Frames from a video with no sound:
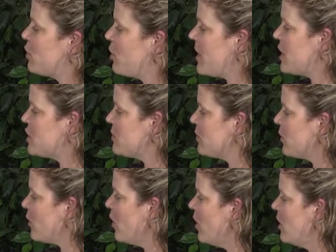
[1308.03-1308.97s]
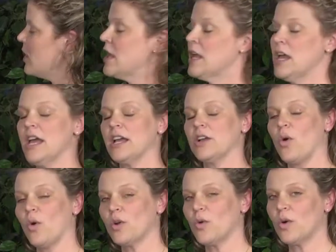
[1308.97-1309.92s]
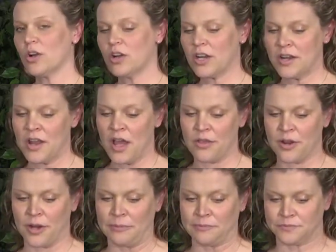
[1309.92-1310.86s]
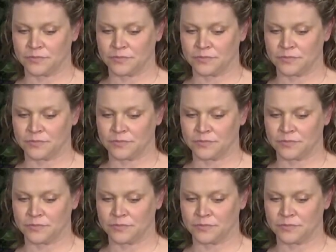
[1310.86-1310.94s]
probation, parole, court-ordered, and other.